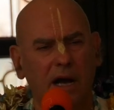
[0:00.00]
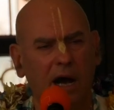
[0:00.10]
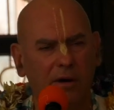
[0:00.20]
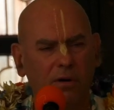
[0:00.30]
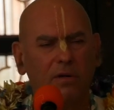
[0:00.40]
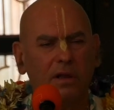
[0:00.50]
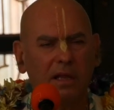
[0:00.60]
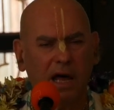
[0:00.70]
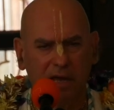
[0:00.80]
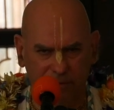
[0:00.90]
our whole
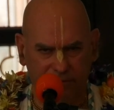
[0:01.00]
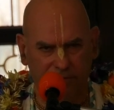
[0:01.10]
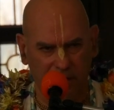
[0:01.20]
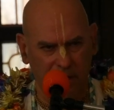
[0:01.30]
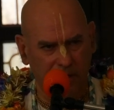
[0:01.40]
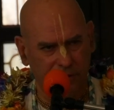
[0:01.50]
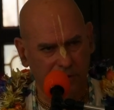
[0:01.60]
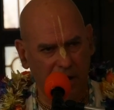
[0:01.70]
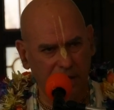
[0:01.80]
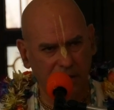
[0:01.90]
life
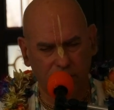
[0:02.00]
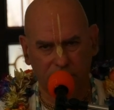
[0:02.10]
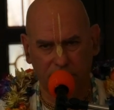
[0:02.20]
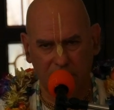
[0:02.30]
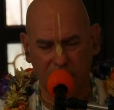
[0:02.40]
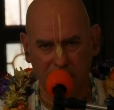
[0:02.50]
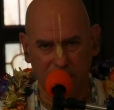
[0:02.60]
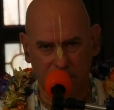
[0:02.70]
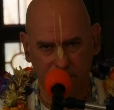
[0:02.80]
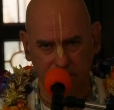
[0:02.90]
trying to create